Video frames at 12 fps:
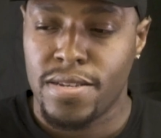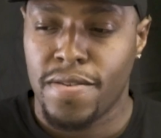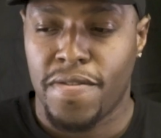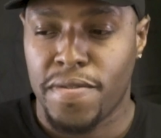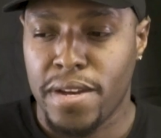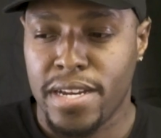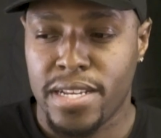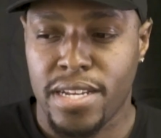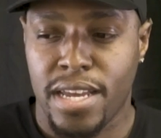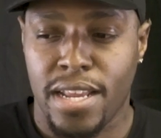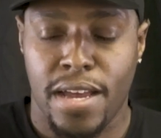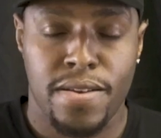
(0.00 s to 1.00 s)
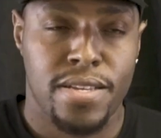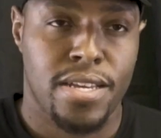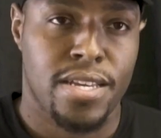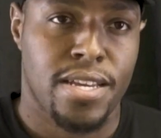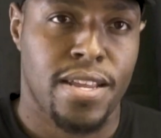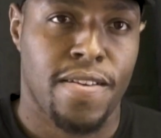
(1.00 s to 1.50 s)
afraid to get out there
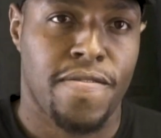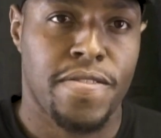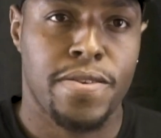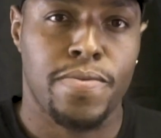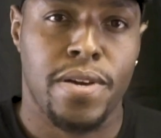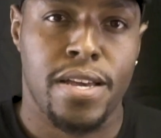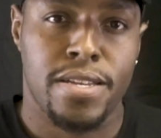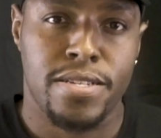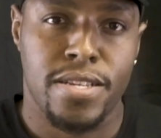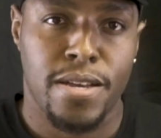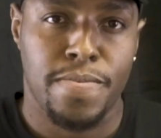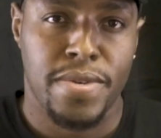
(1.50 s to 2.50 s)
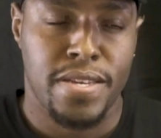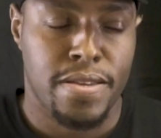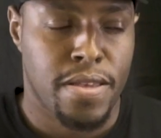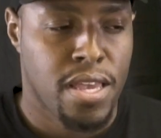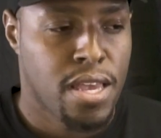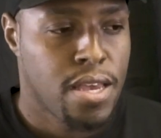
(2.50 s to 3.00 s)
and get our feet wet, you know what I
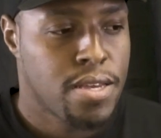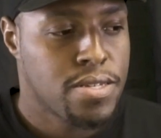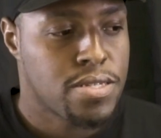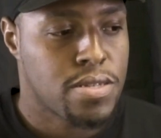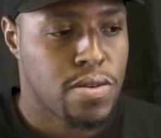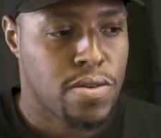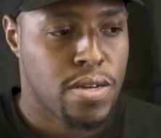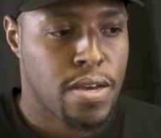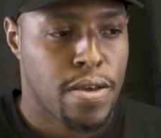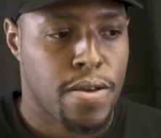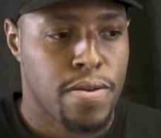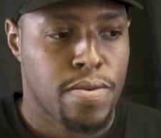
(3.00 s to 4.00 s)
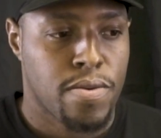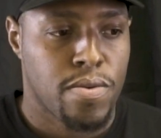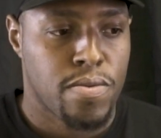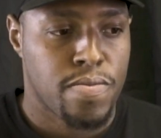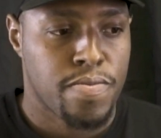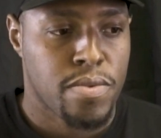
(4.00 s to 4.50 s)
mean? So
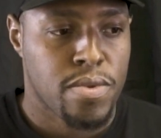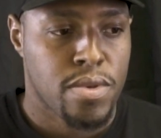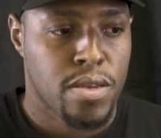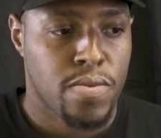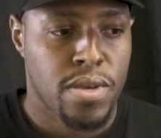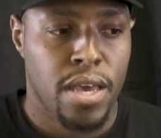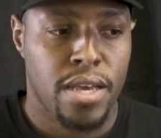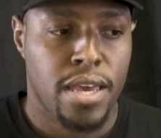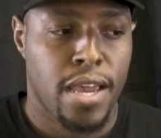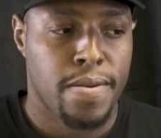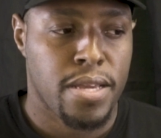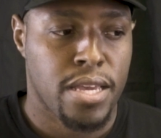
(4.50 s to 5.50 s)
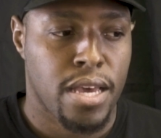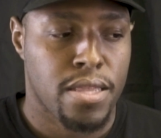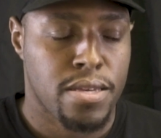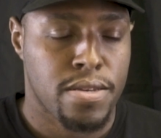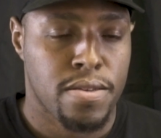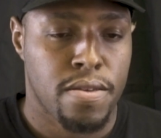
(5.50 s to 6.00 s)
we had came
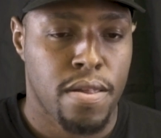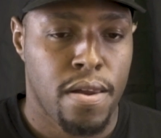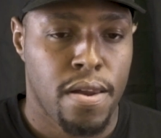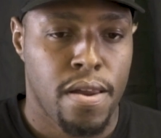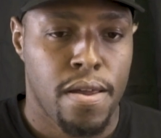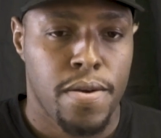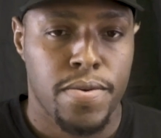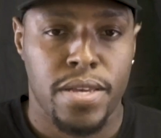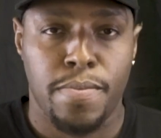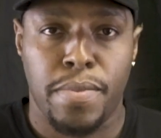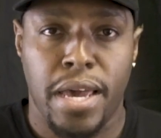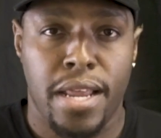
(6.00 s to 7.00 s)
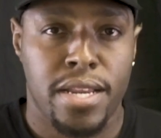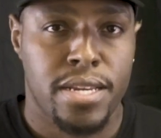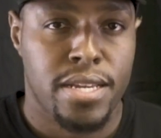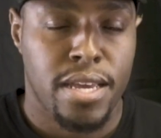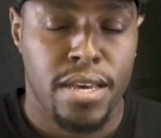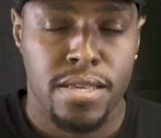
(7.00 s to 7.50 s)
together, we had banded
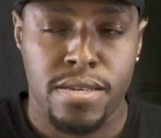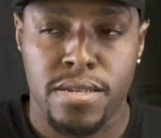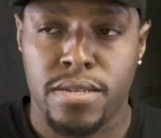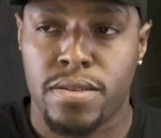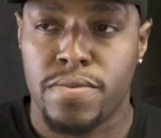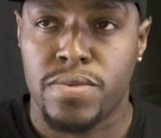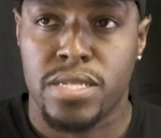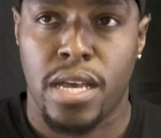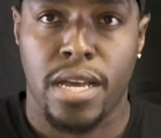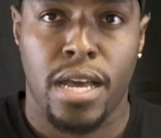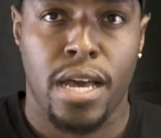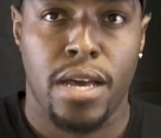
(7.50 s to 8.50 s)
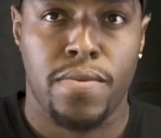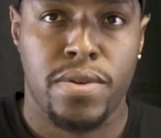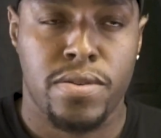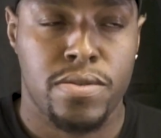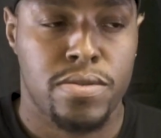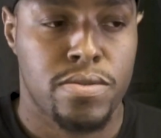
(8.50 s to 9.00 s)
together and was like, all right, we're
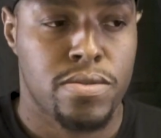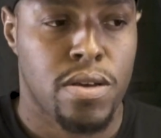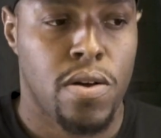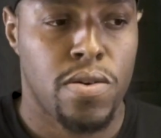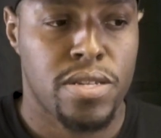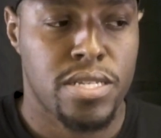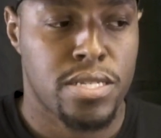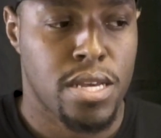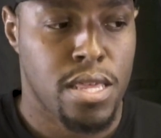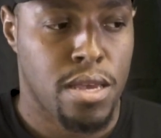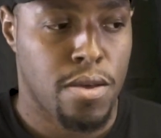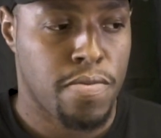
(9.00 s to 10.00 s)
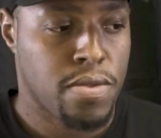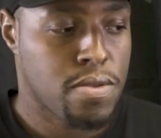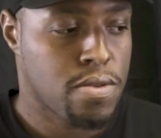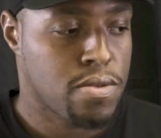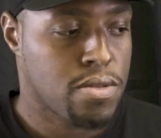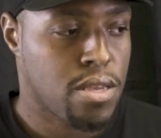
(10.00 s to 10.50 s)
gonna hold each other up
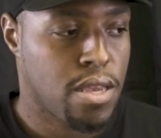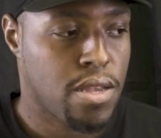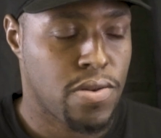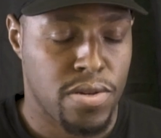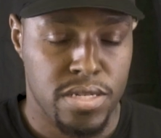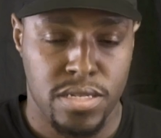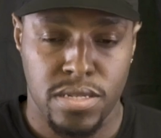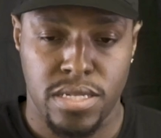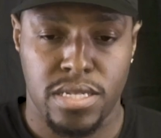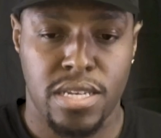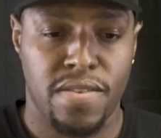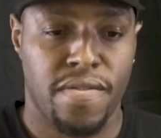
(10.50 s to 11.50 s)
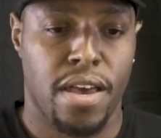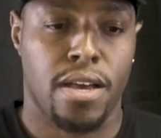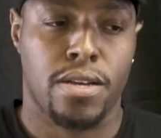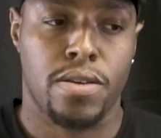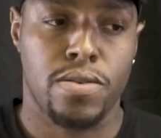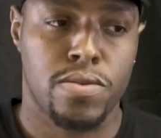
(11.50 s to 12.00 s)
in order to achieve
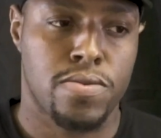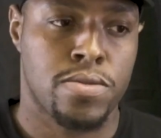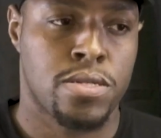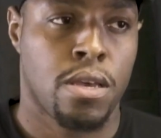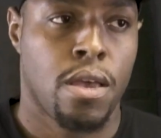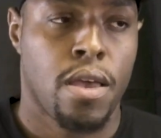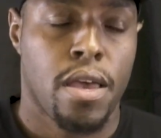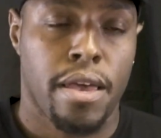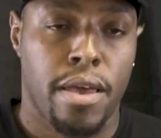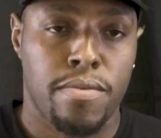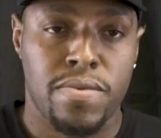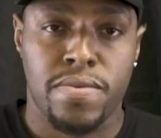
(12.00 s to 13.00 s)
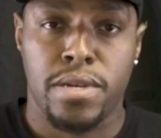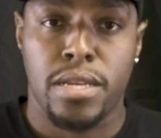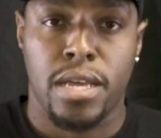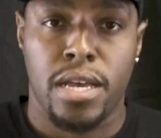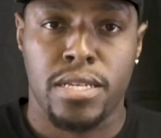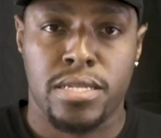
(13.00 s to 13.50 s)
our goals. And we
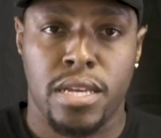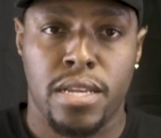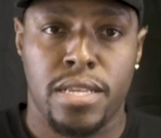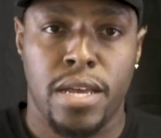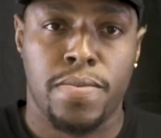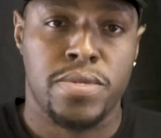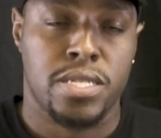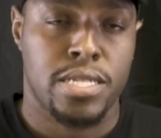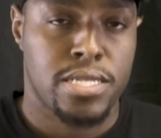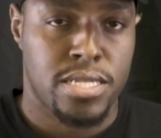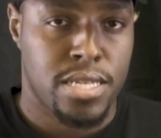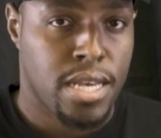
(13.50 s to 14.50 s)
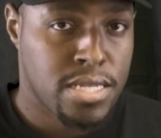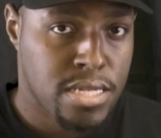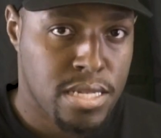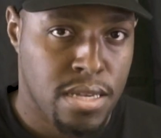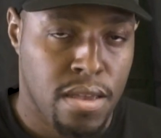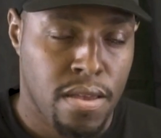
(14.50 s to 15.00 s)
realized that that was a
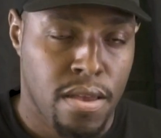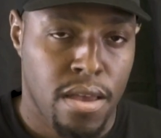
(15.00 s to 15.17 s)
necessity.